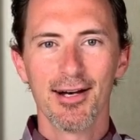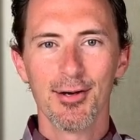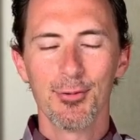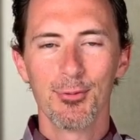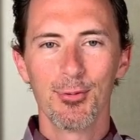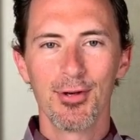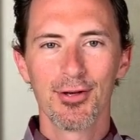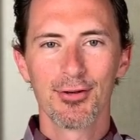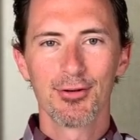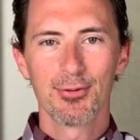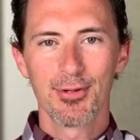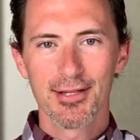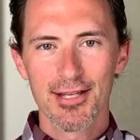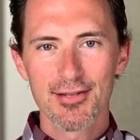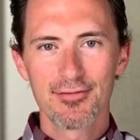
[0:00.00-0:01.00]
we are
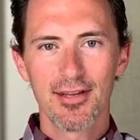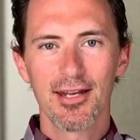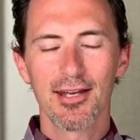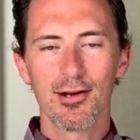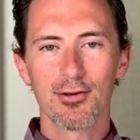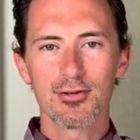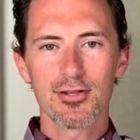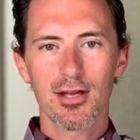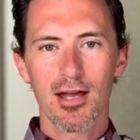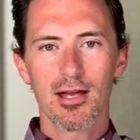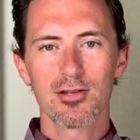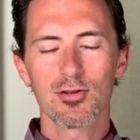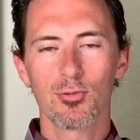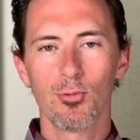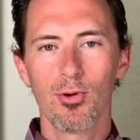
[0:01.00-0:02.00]
doing these videos
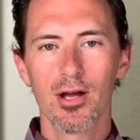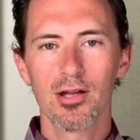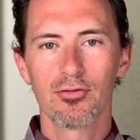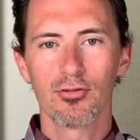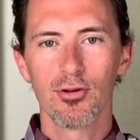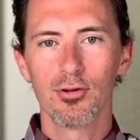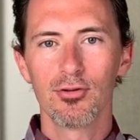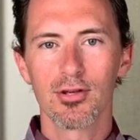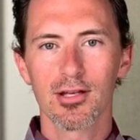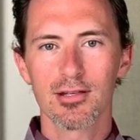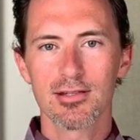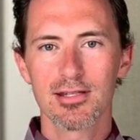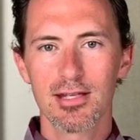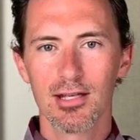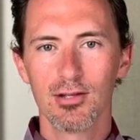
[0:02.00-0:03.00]
as a way for you to
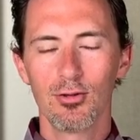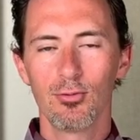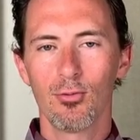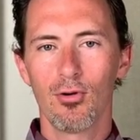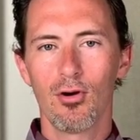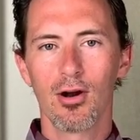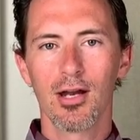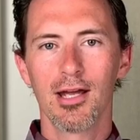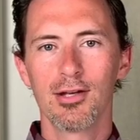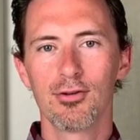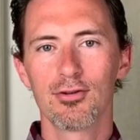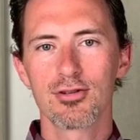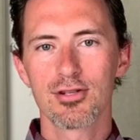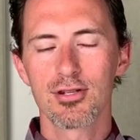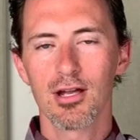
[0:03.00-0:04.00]
continue on in
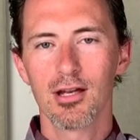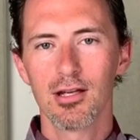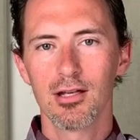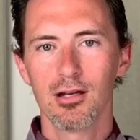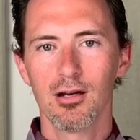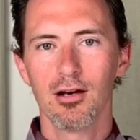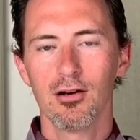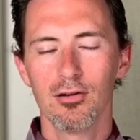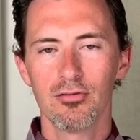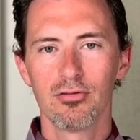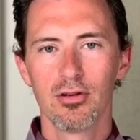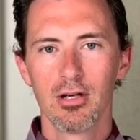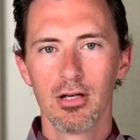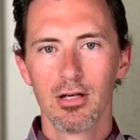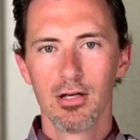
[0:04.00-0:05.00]
your study of
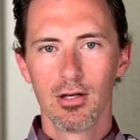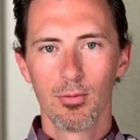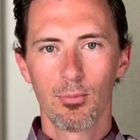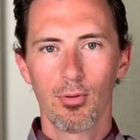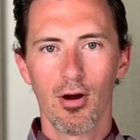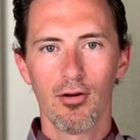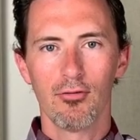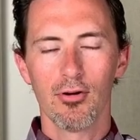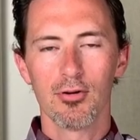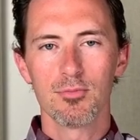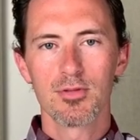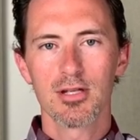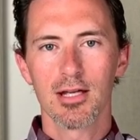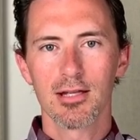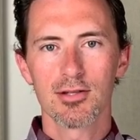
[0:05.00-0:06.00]

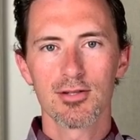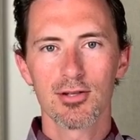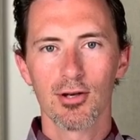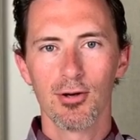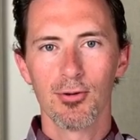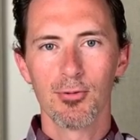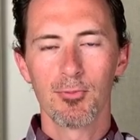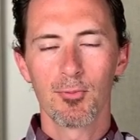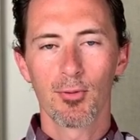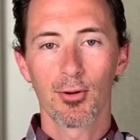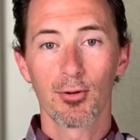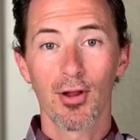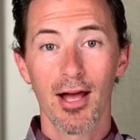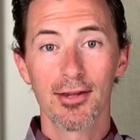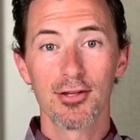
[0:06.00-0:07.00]
Proverbs. And so we're
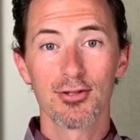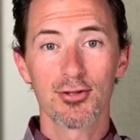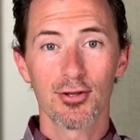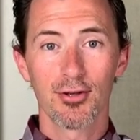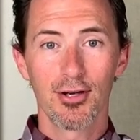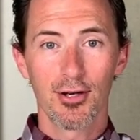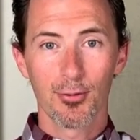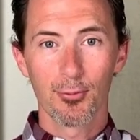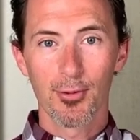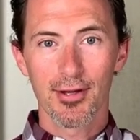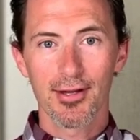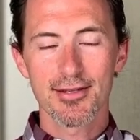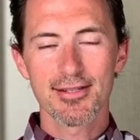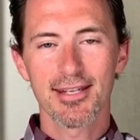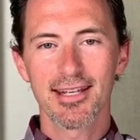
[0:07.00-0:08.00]
glad that you're here
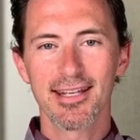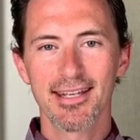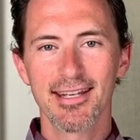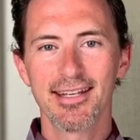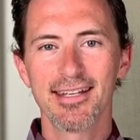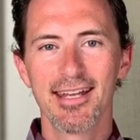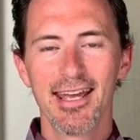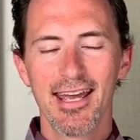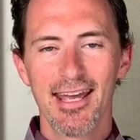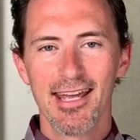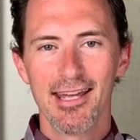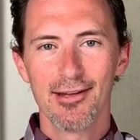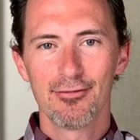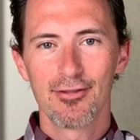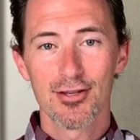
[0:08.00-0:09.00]
with us again.
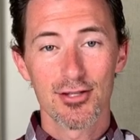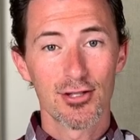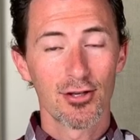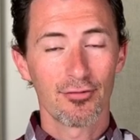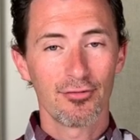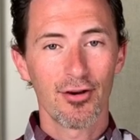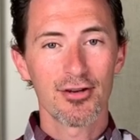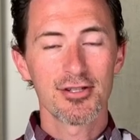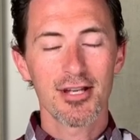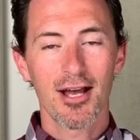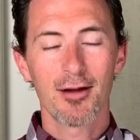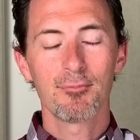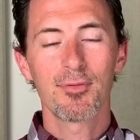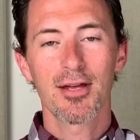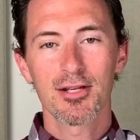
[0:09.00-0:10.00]
If this is your first
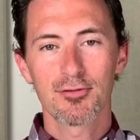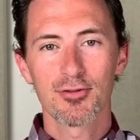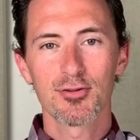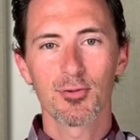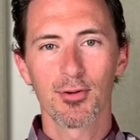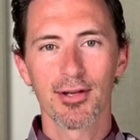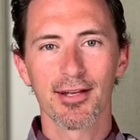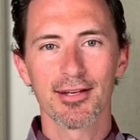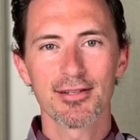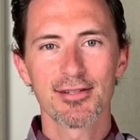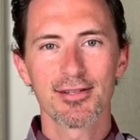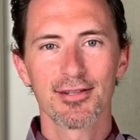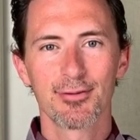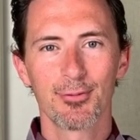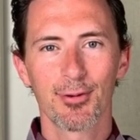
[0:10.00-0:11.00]
time, thanks for joining
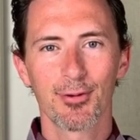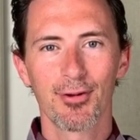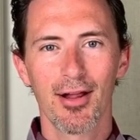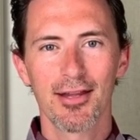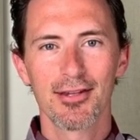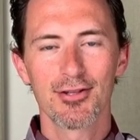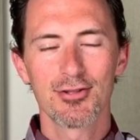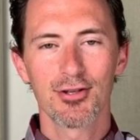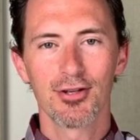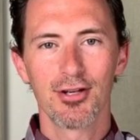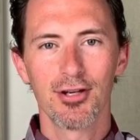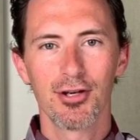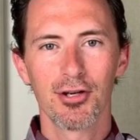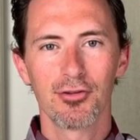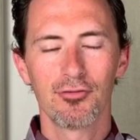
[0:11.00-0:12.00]
us. We're glad that you're
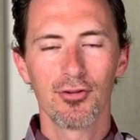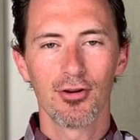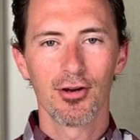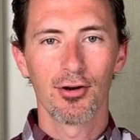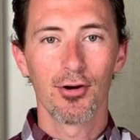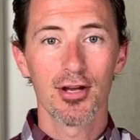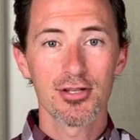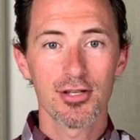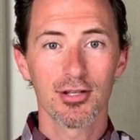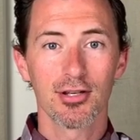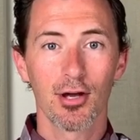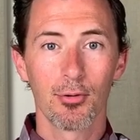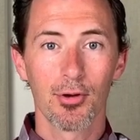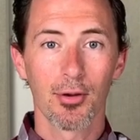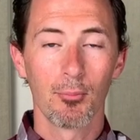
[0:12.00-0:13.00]
here. If you're interested in
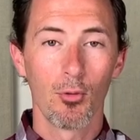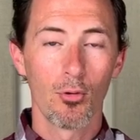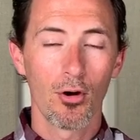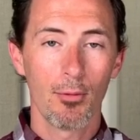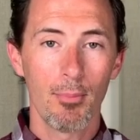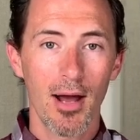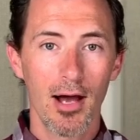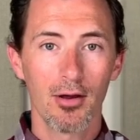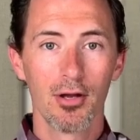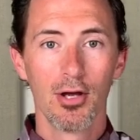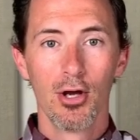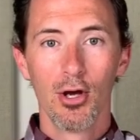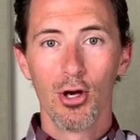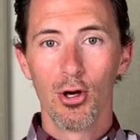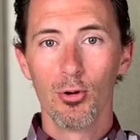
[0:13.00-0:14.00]
knowing more about
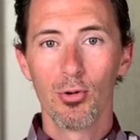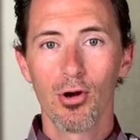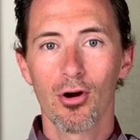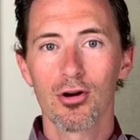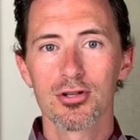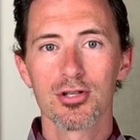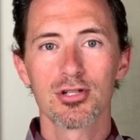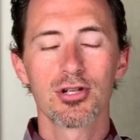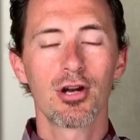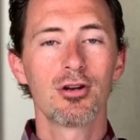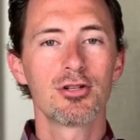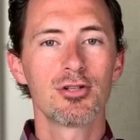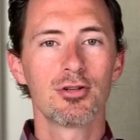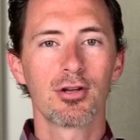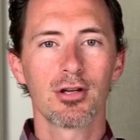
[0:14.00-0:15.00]
who we are as a
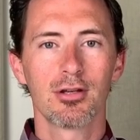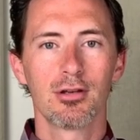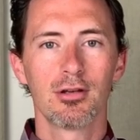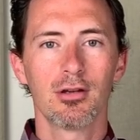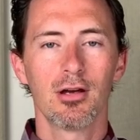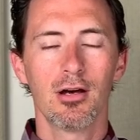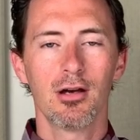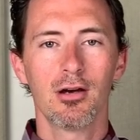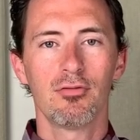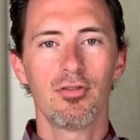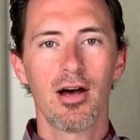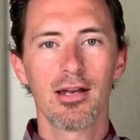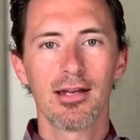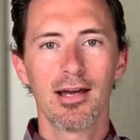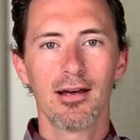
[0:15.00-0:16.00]
church, you can
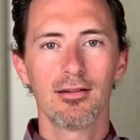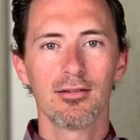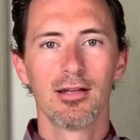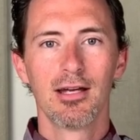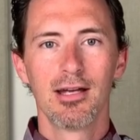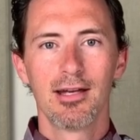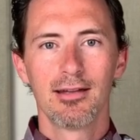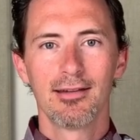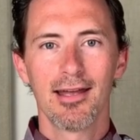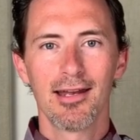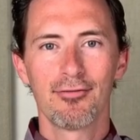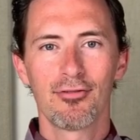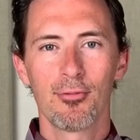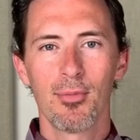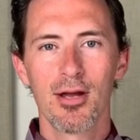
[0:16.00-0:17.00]
find out that
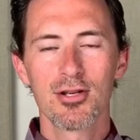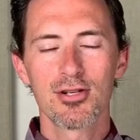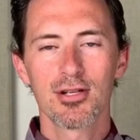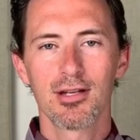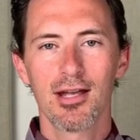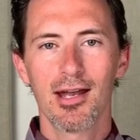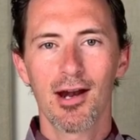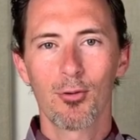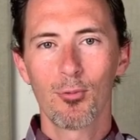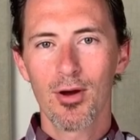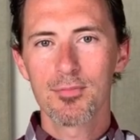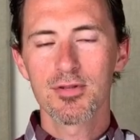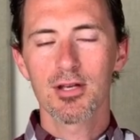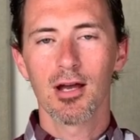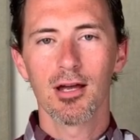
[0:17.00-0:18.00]
information at our
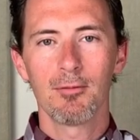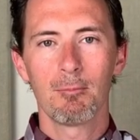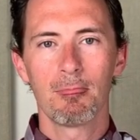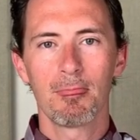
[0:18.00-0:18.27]
website,